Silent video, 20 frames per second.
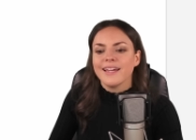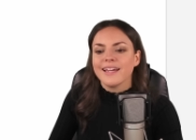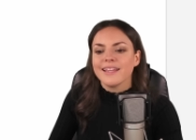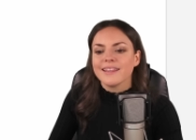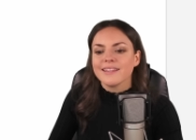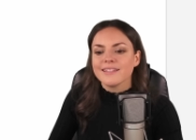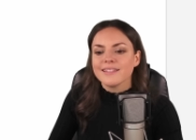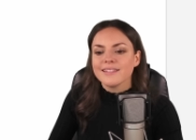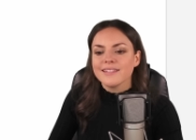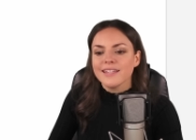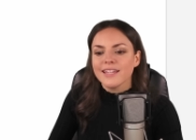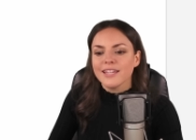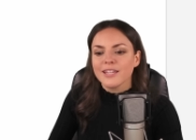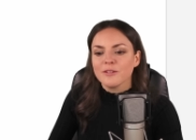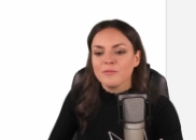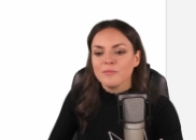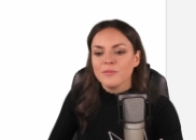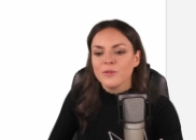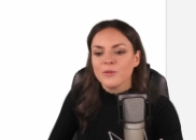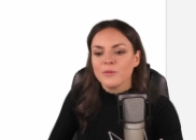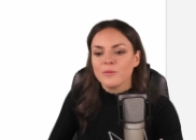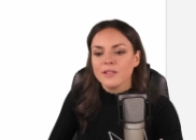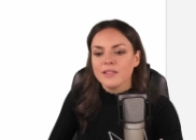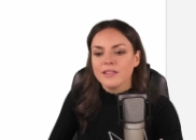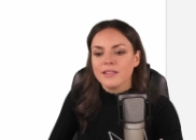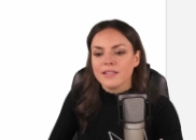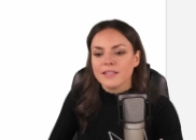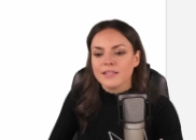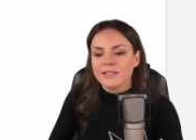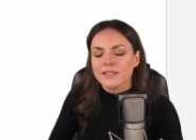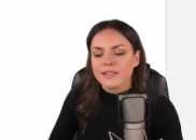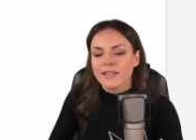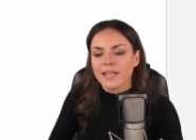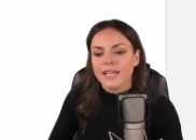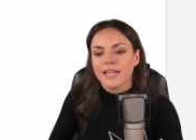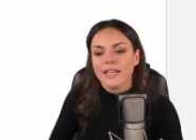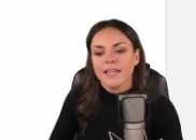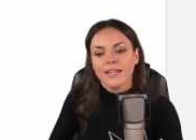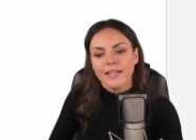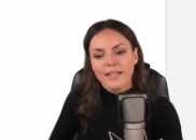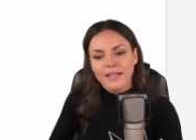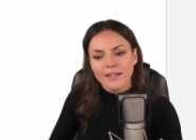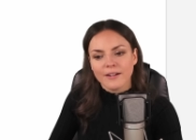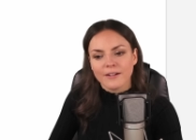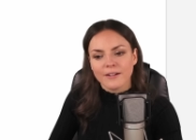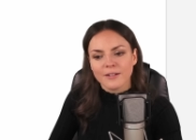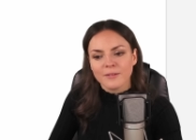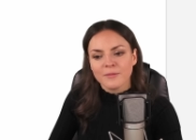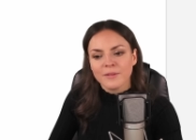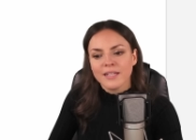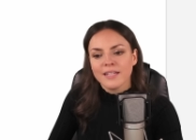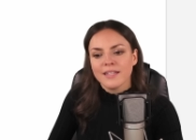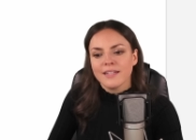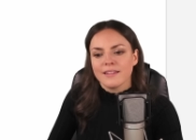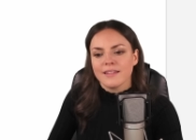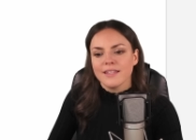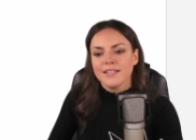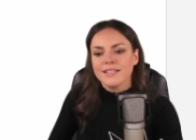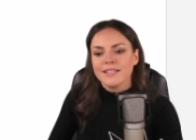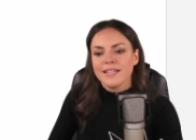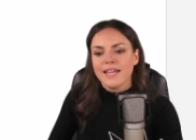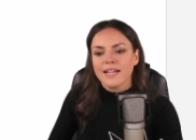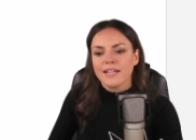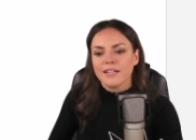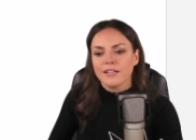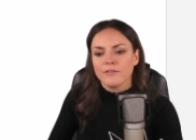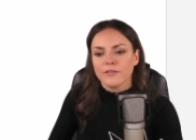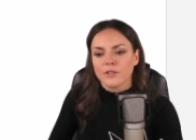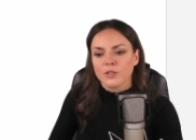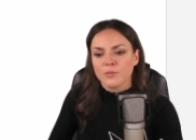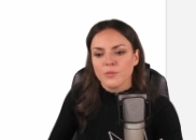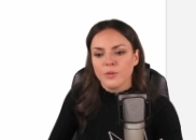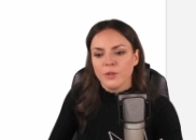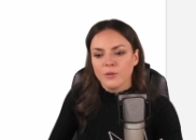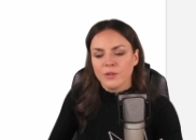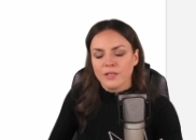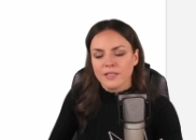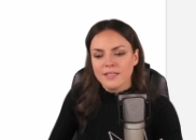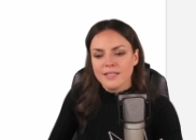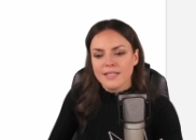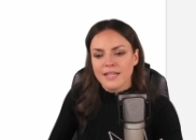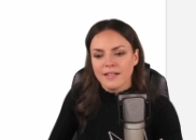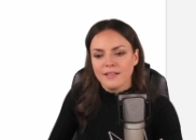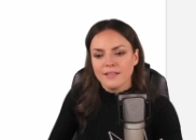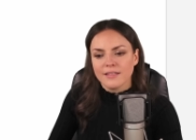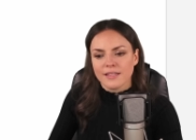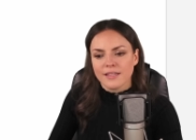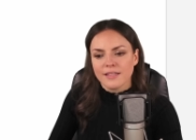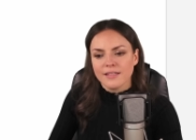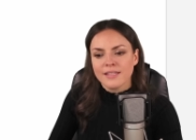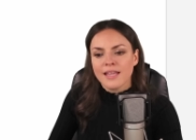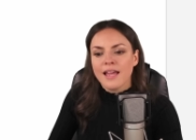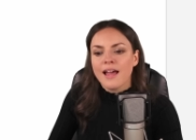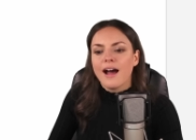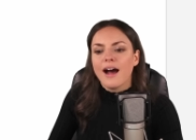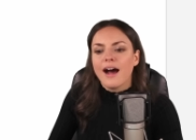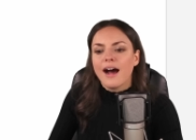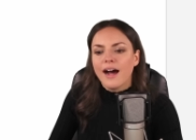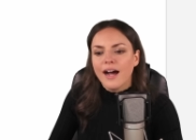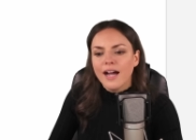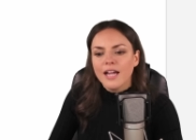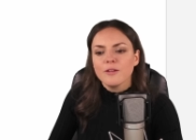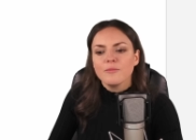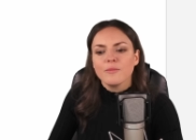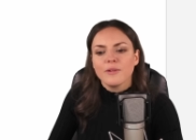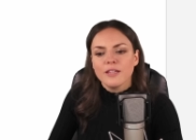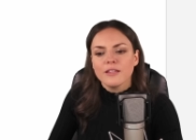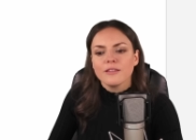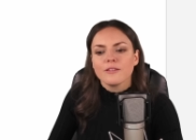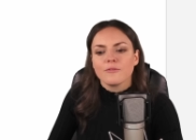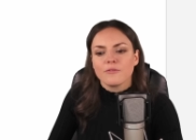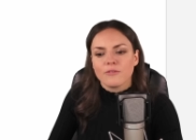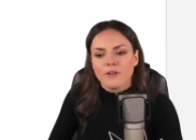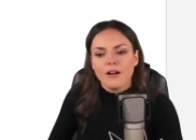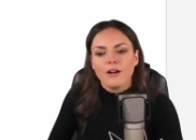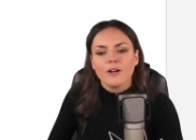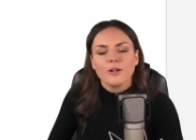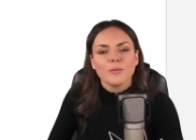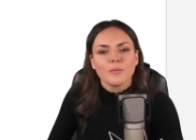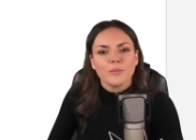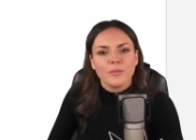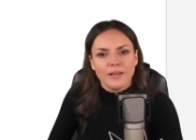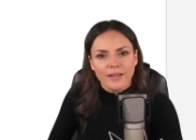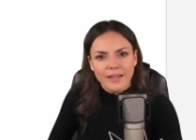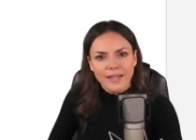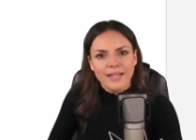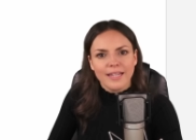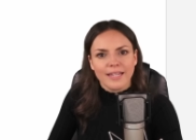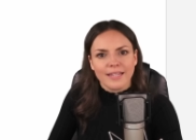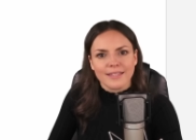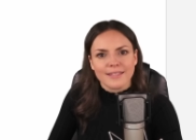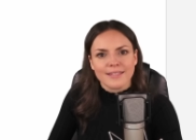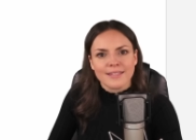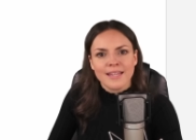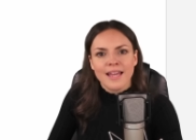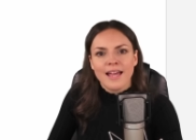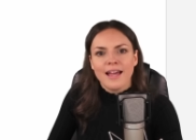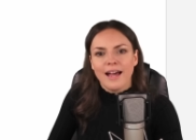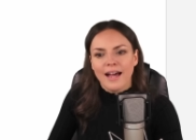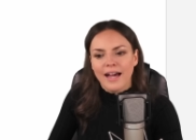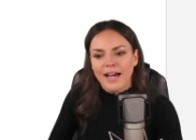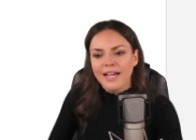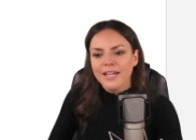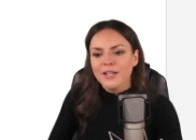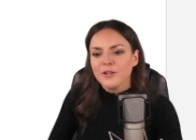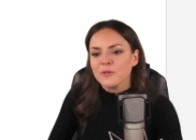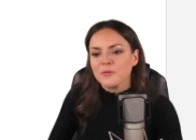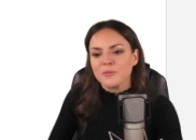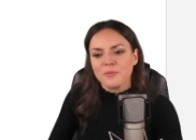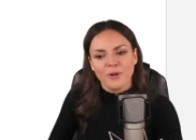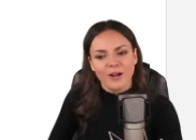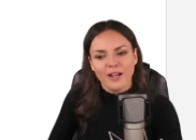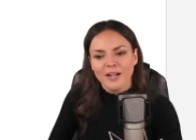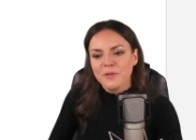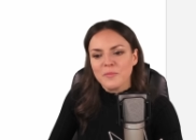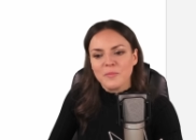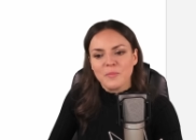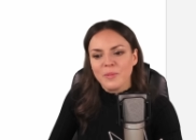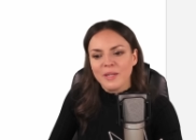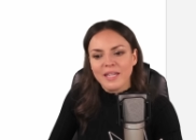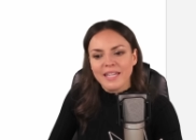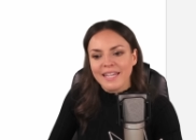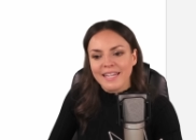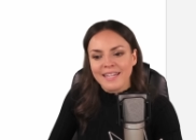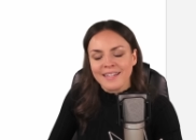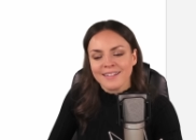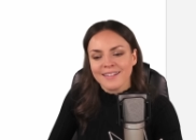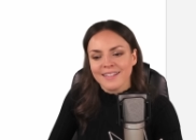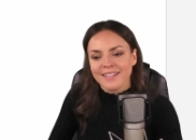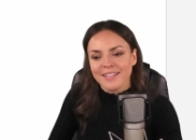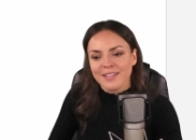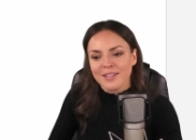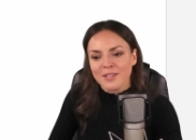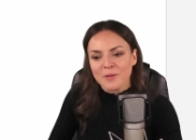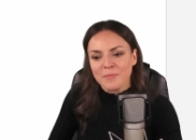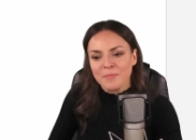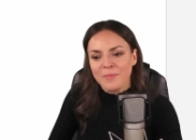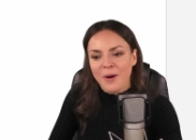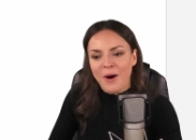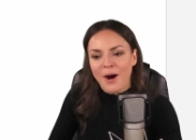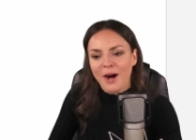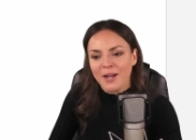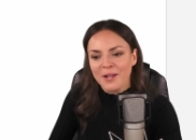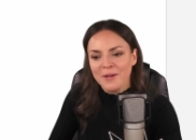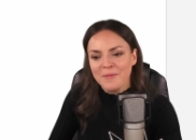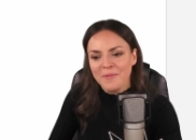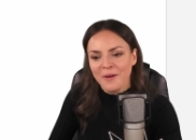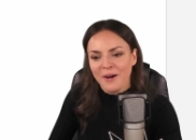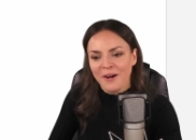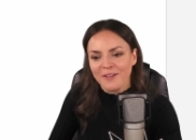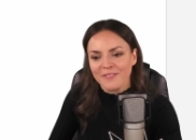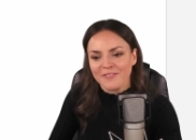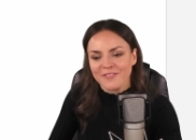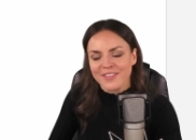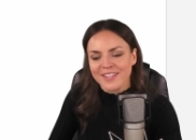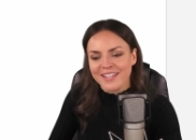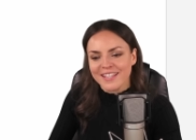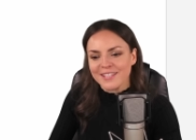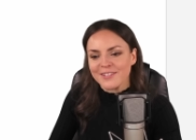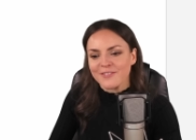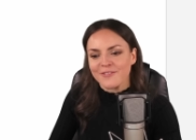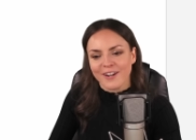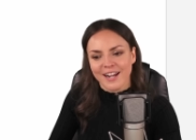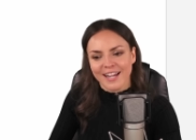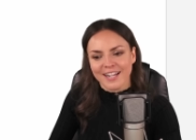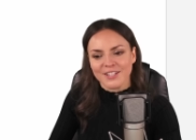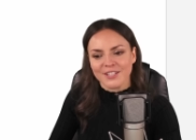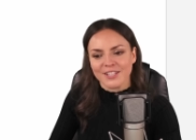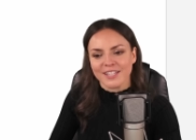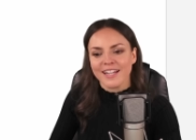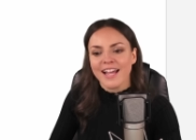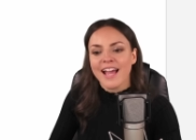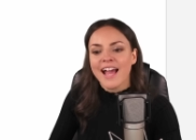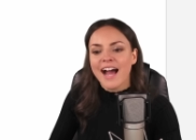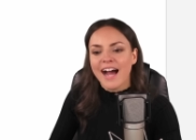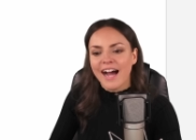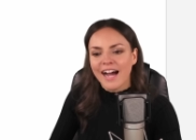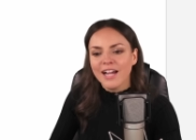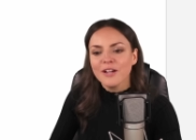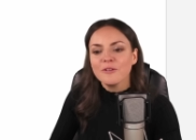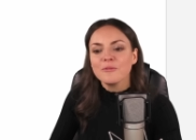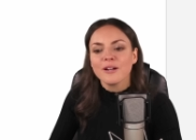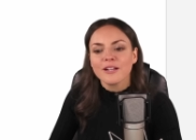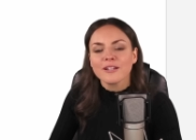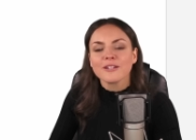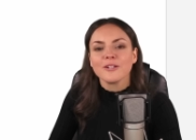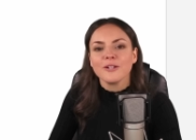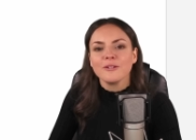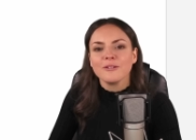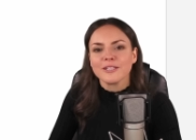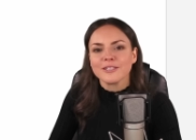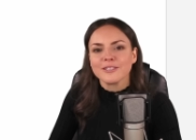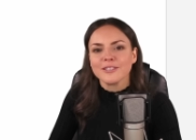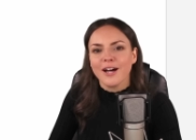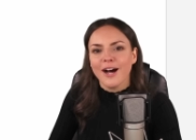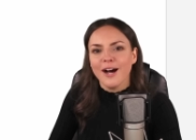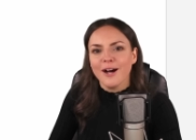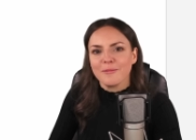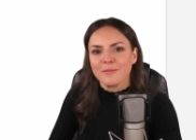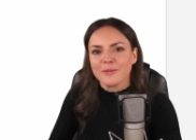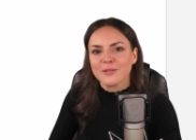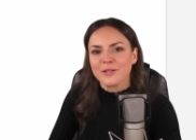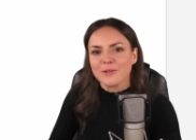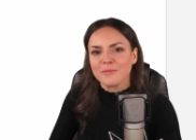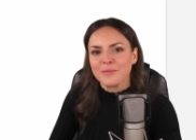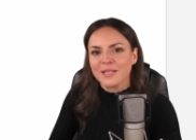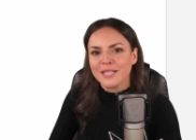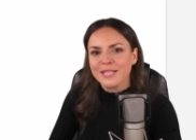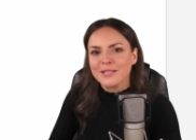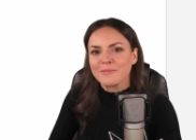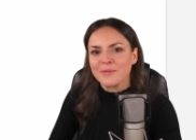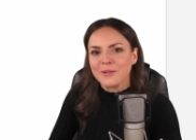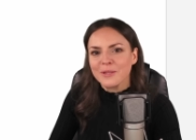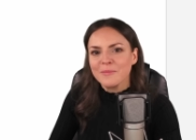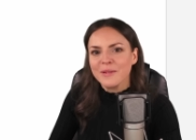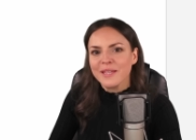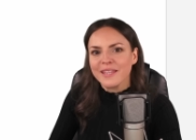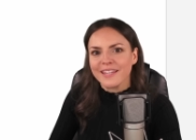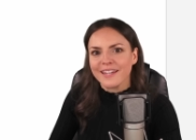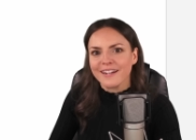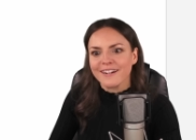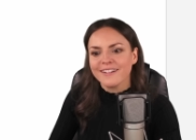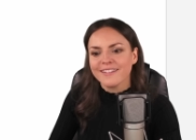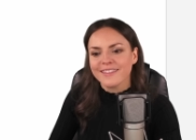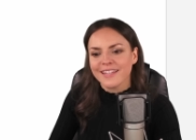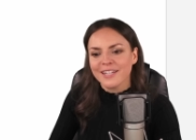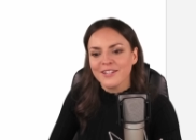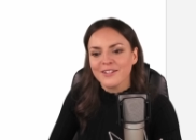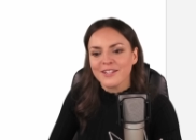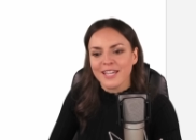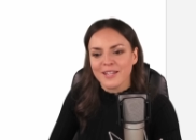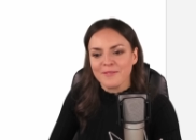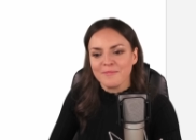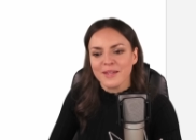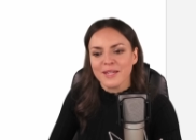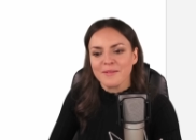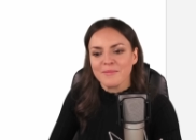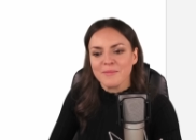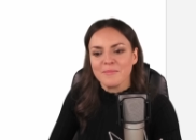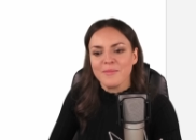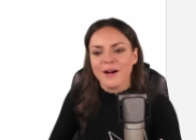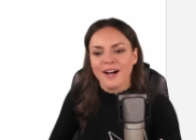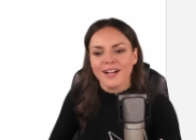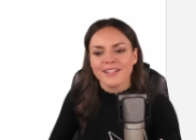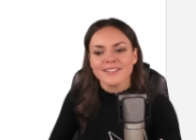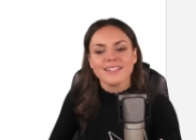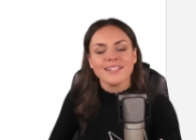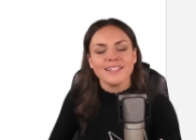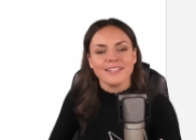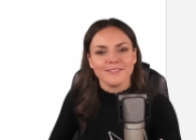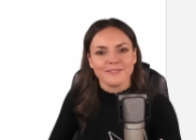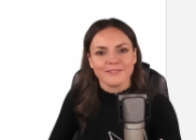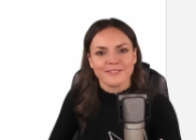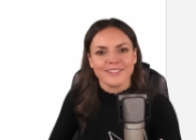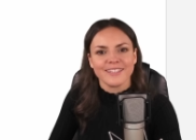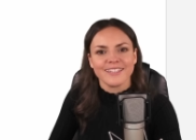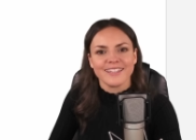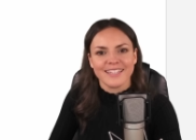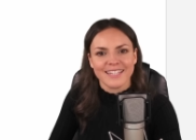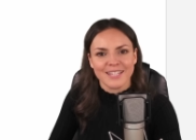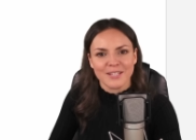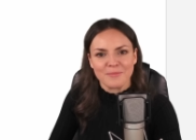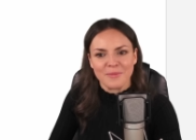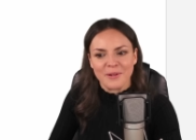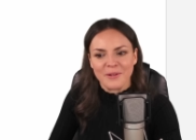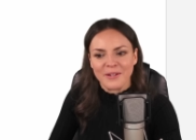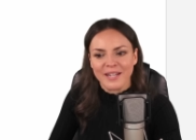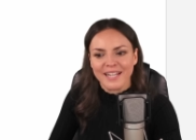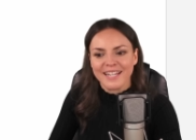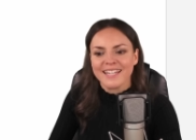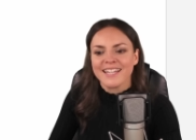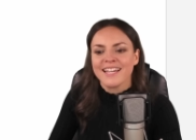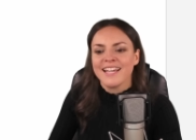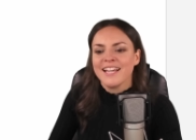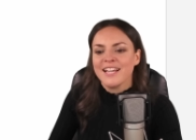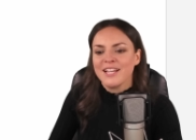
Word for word: And the same with this thing here. This negative exponent tells us I'm in the wrong place. I don't want to be in the bottom of this fraction. I want to go on top, so please put me there, then you can make me positive in the exponent.